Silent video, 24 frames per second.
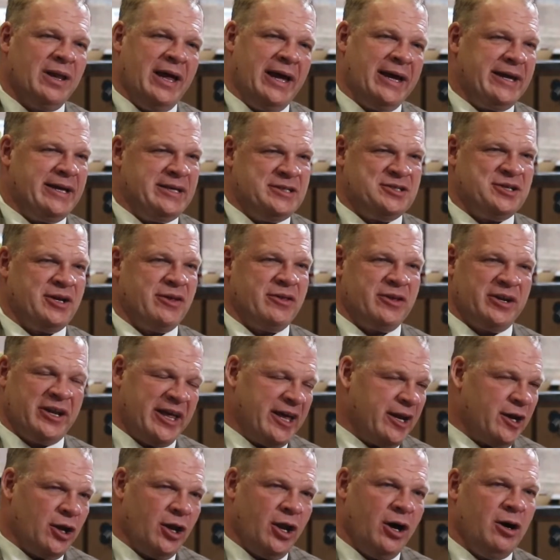like each other to
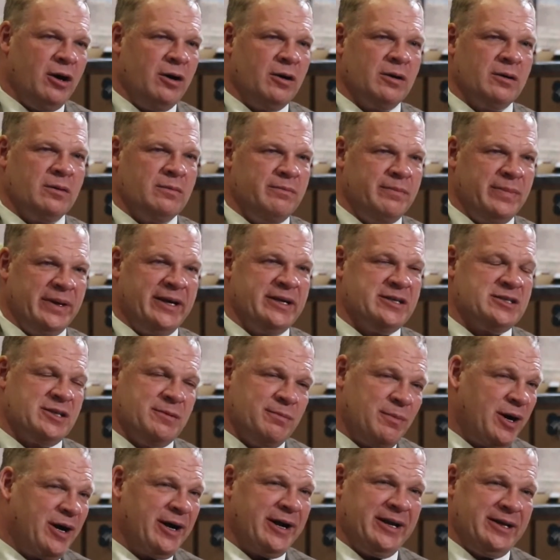get along, because the
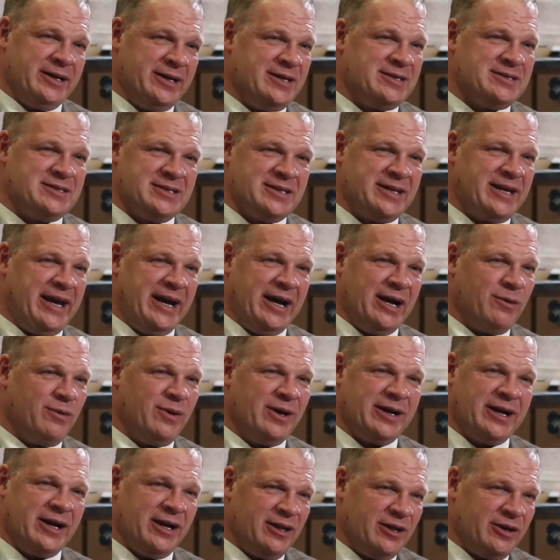market doesn't care
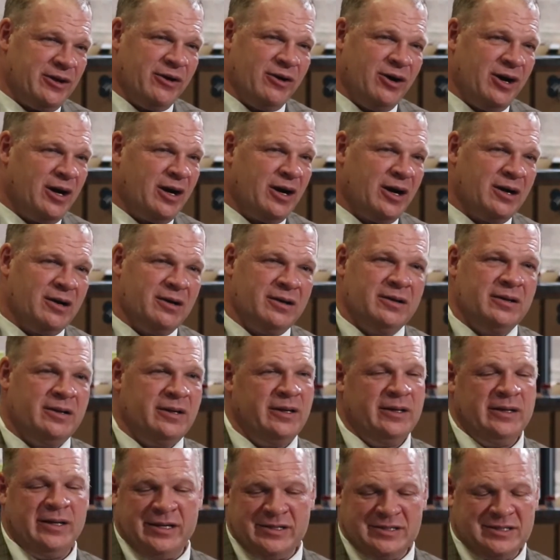what color you are.
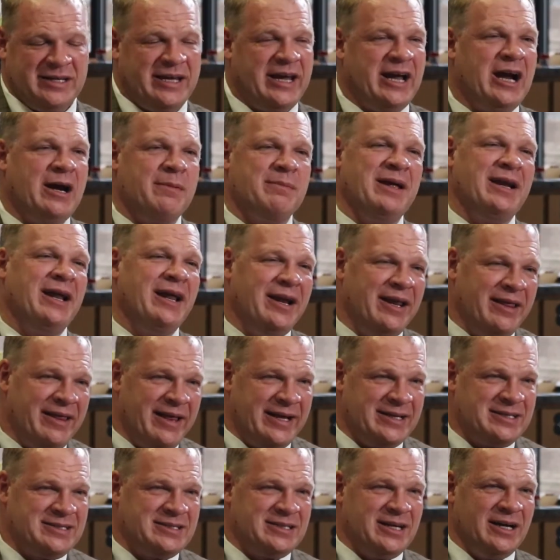It doesn't care about any of
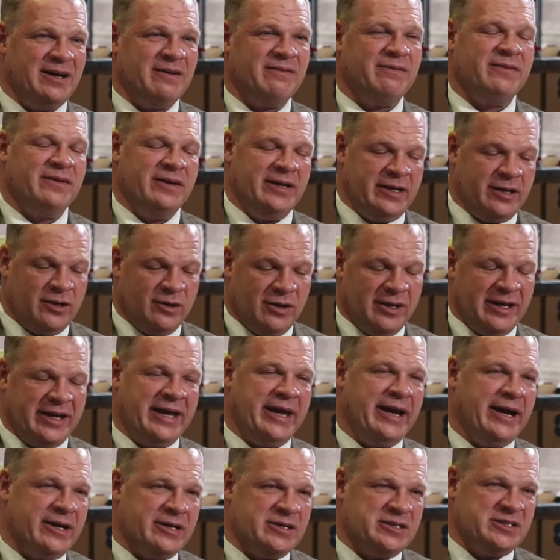that stuff. It only
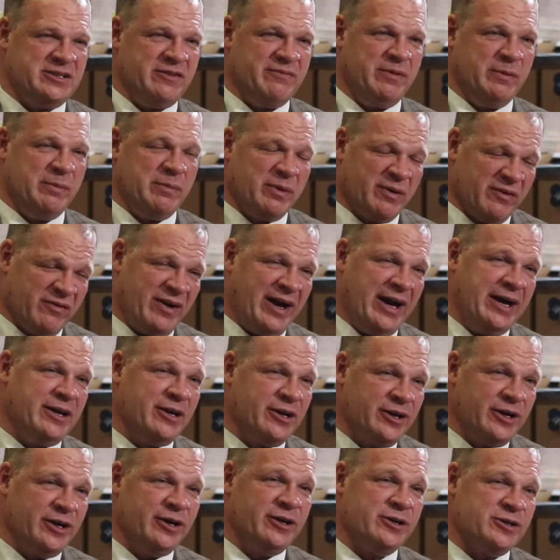cares if you provide a
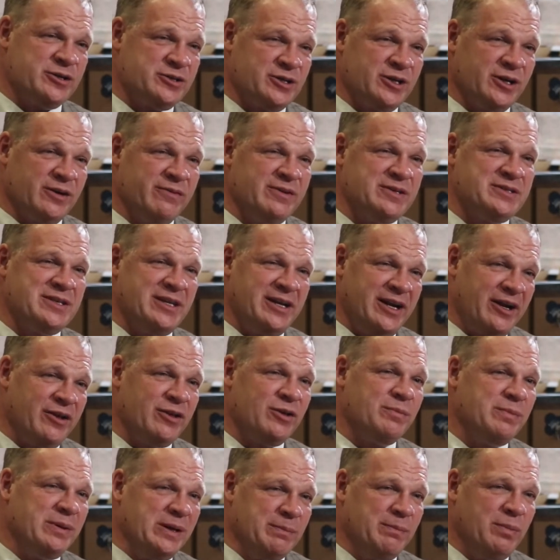good or service that
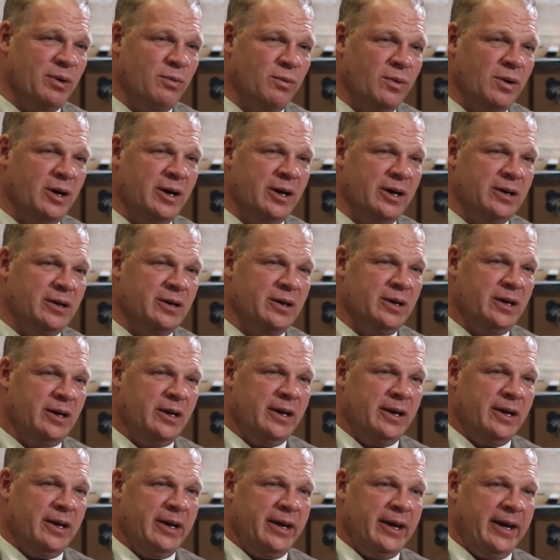other people want.
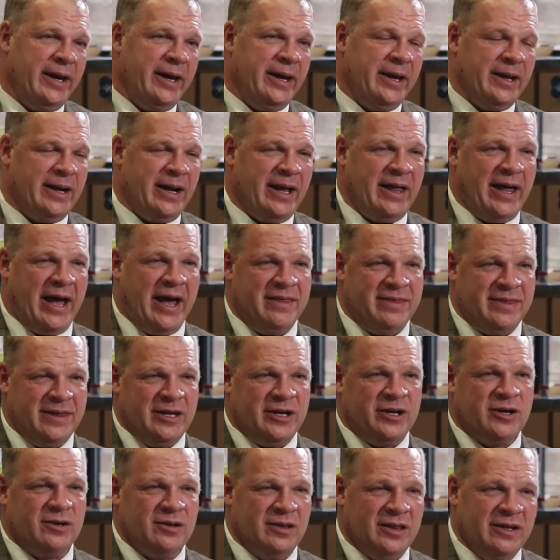And I
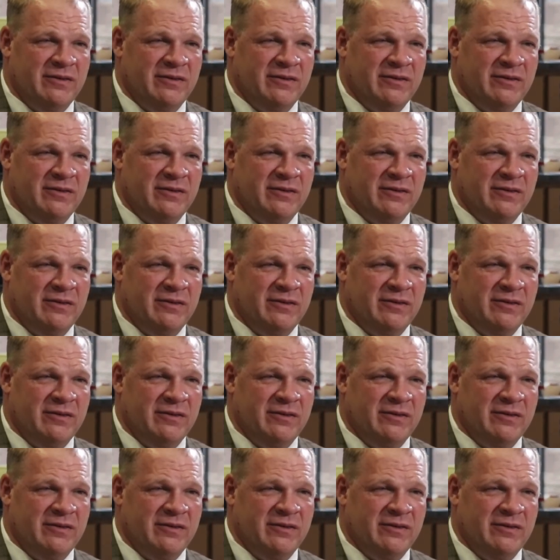think you're the